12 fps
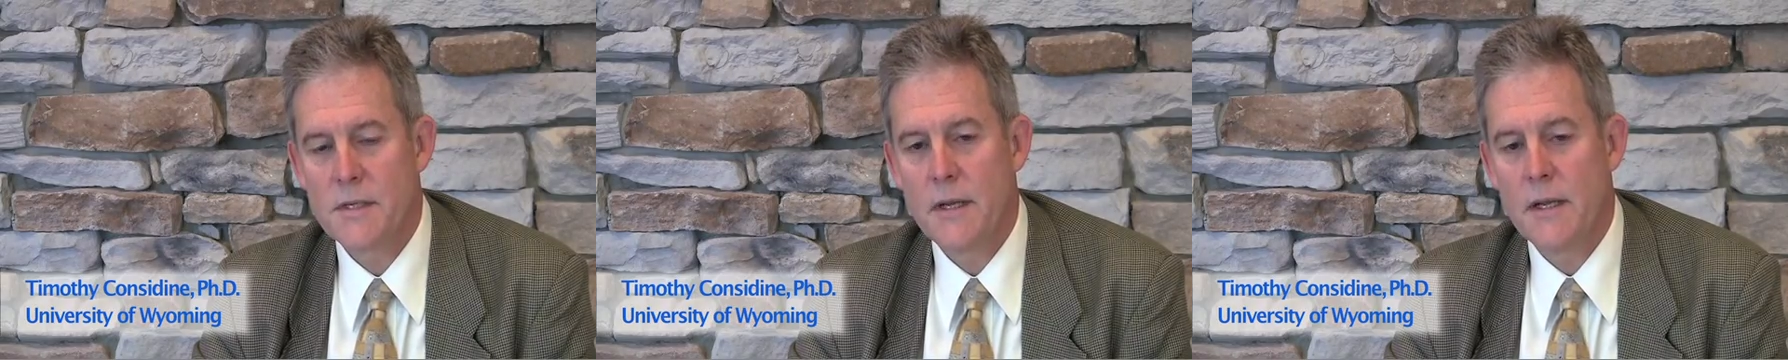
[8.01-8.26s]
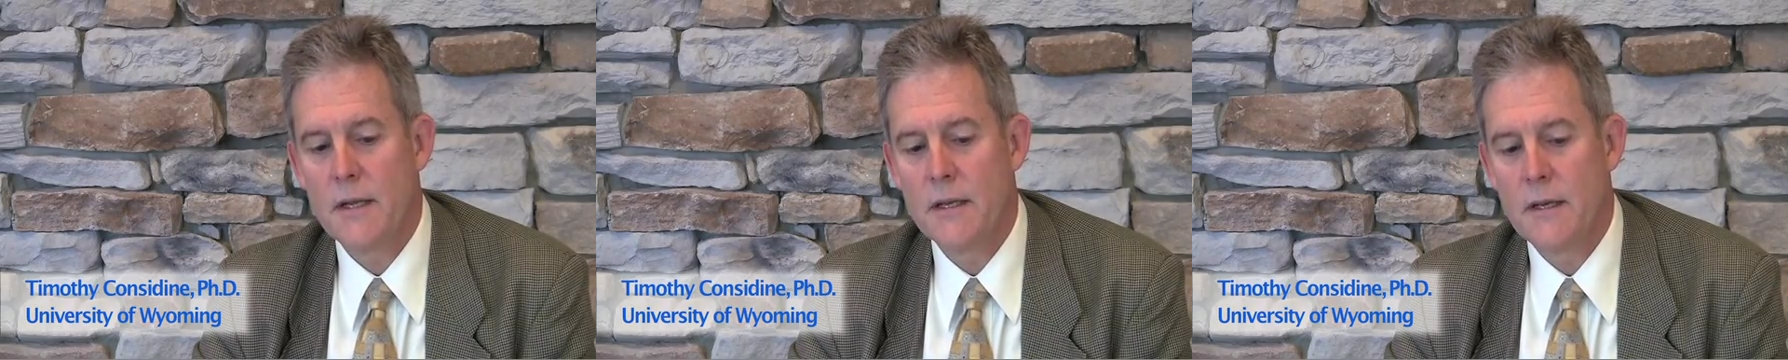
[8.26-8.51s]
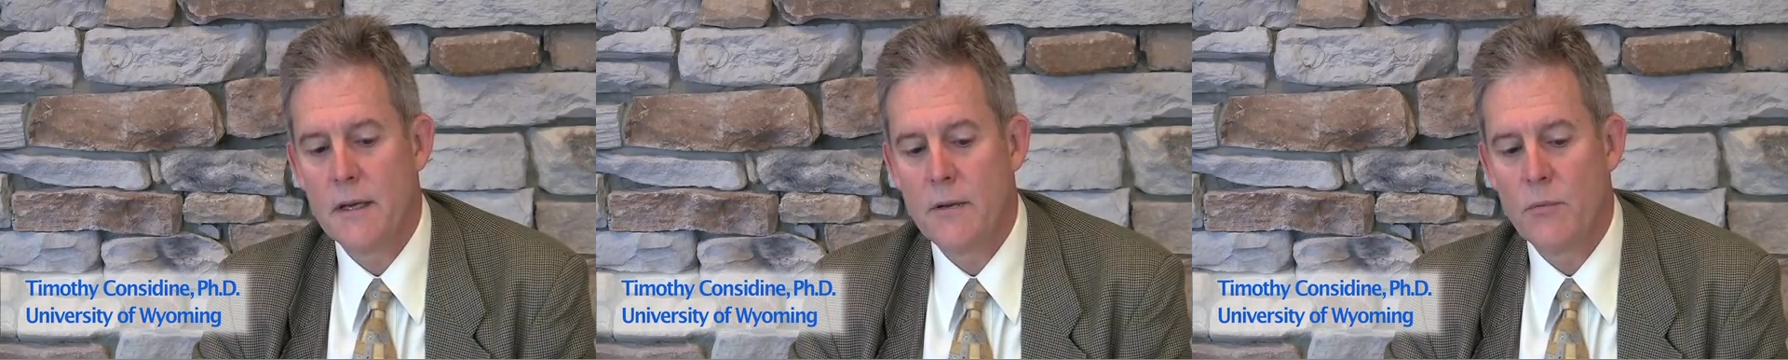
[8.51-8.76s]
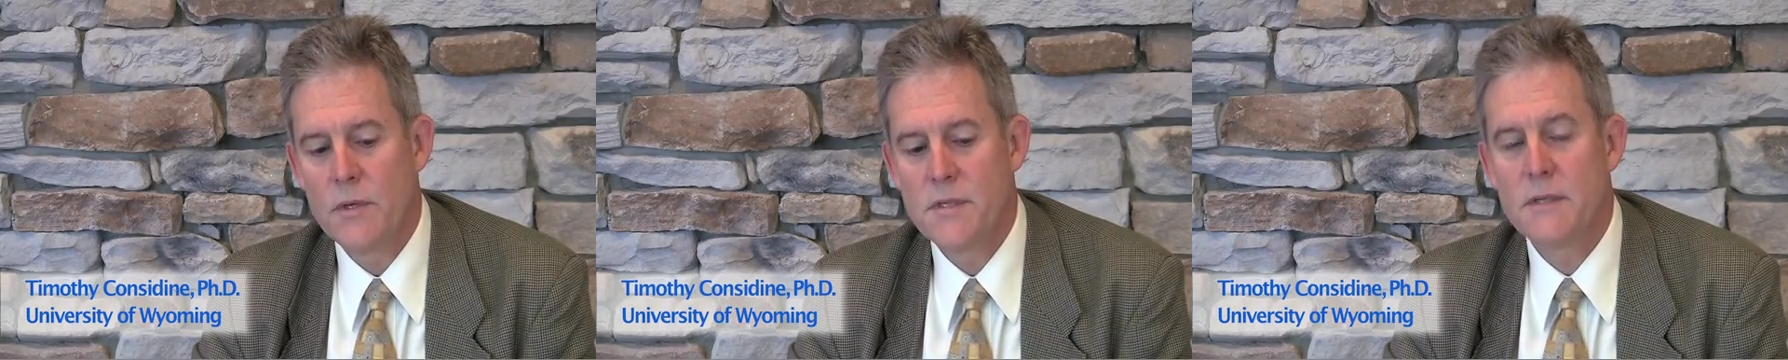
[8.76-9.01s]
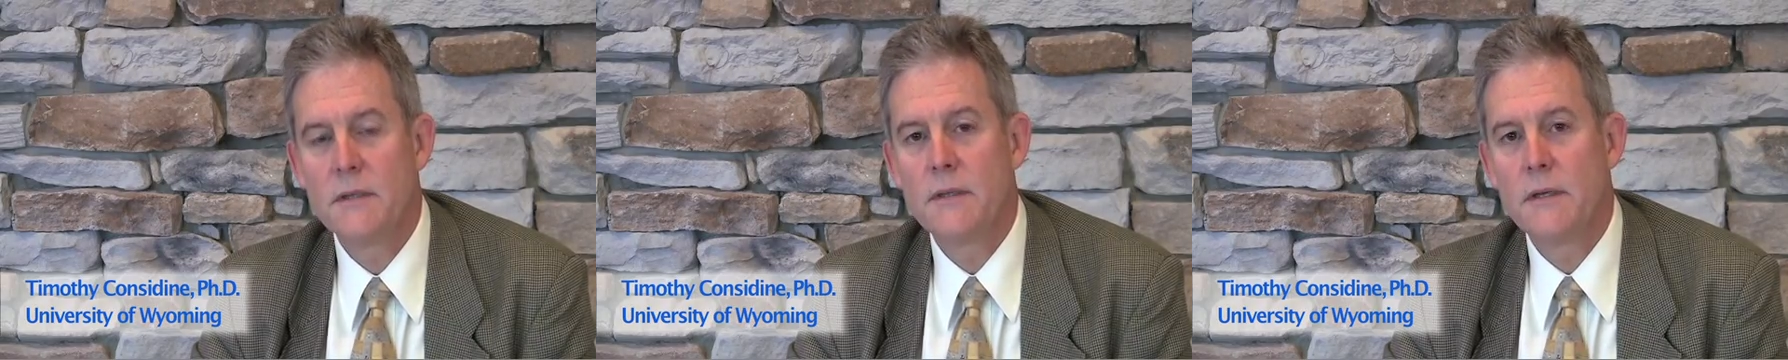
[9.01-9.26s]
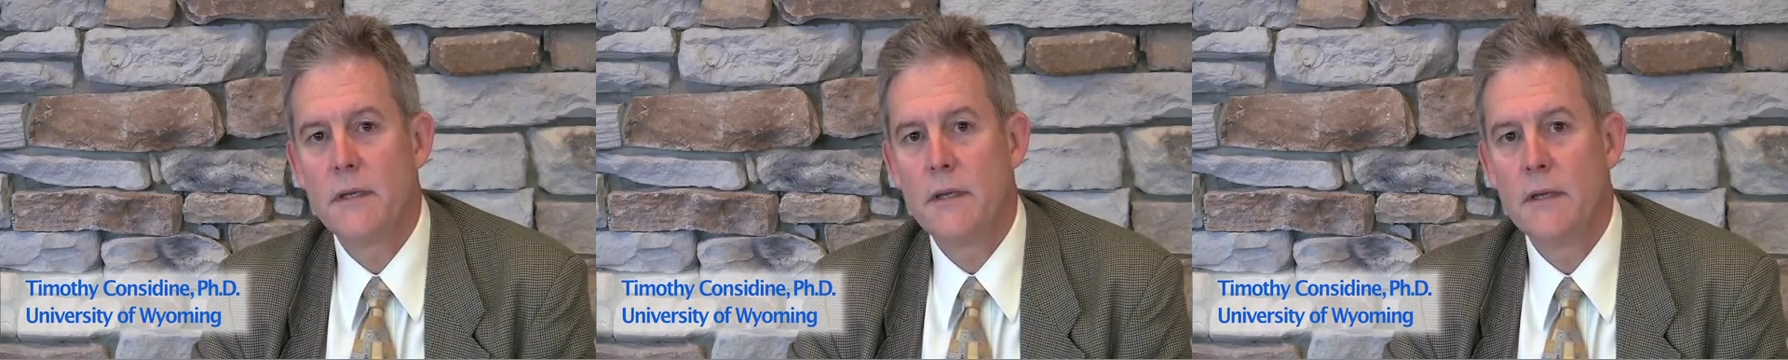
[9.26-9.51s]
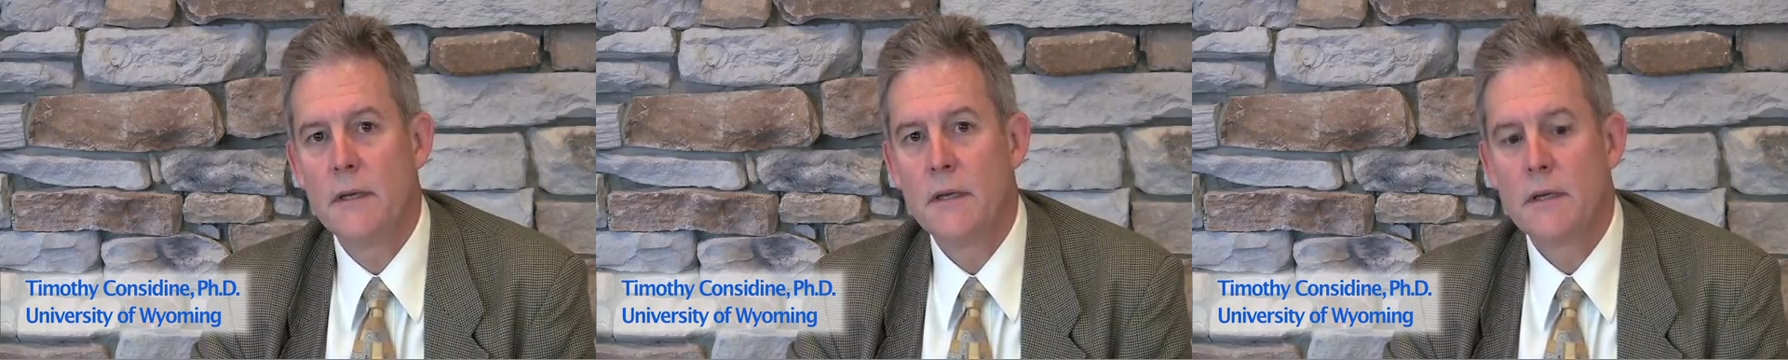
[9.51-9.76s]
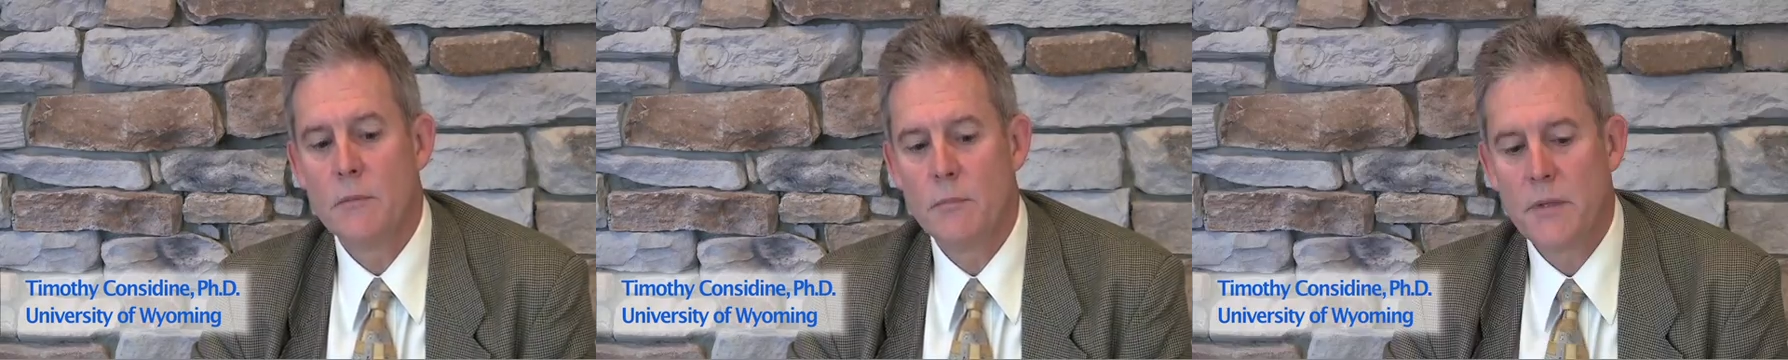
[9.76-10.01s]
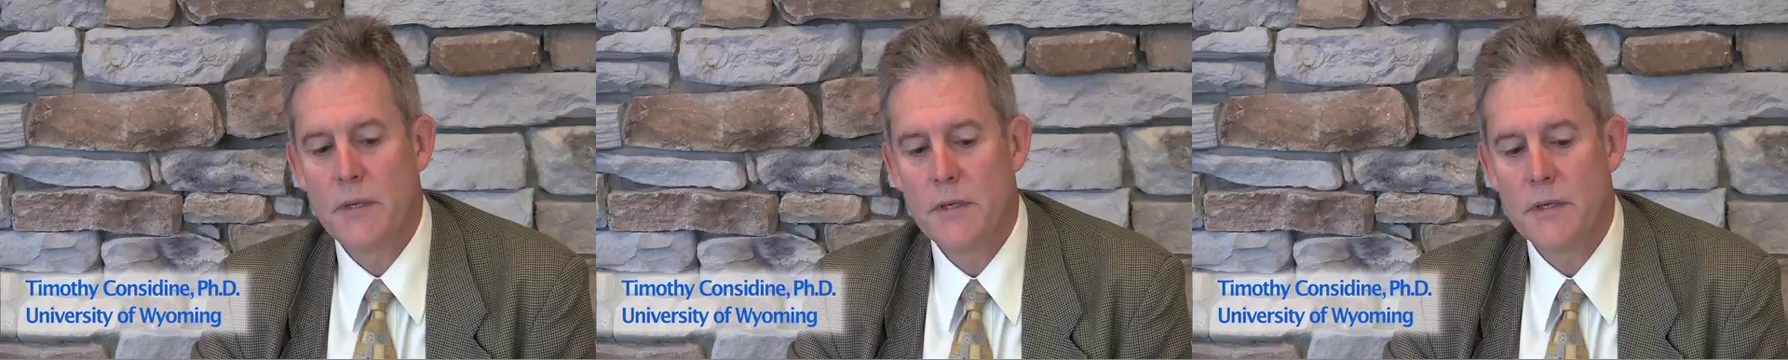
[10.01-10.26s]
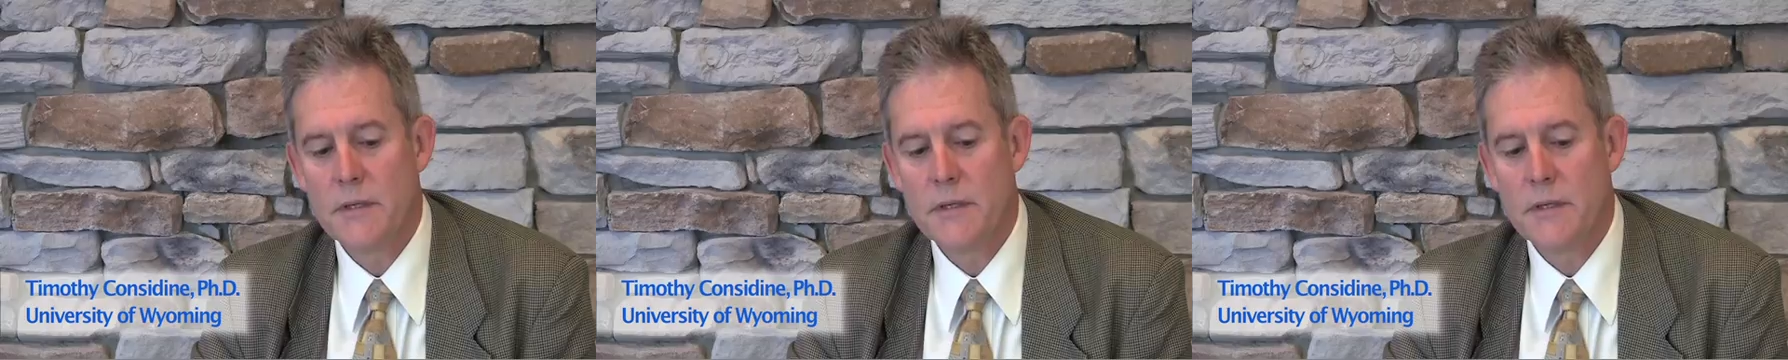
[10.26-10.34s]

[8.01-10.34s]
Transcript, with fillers: and I recently completed